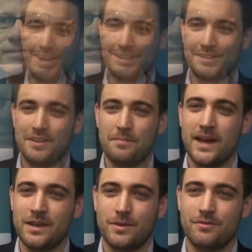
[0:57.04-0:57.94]
So the
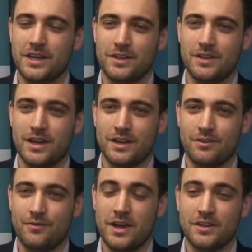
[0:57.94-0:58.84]
abandonment rate can
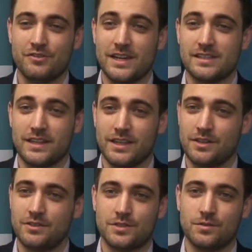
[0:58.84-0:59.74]
vary drastically
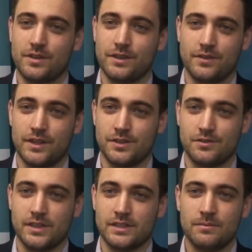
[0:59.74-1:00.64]
across all the different
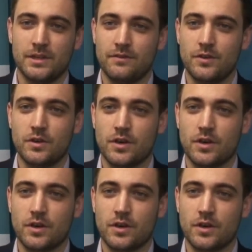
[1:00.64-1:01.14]
industries. I mean, if you look